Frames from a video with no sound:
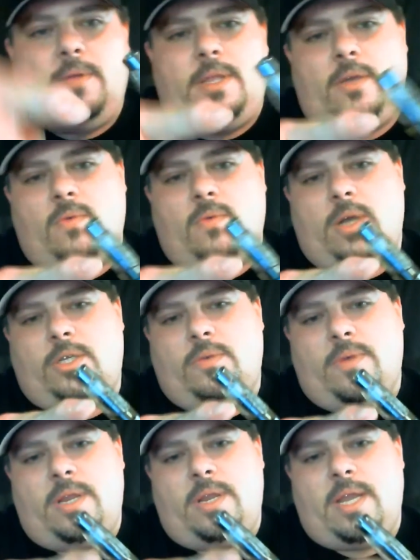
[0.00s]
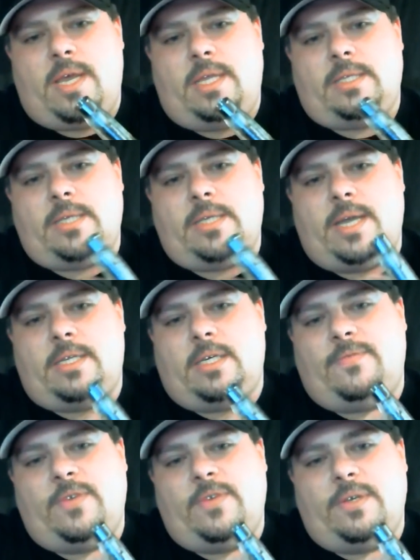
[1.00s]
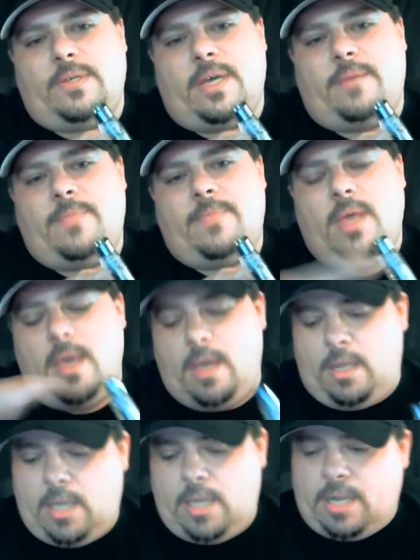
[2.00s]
you'll watch it run down inside till it fills up. And you got to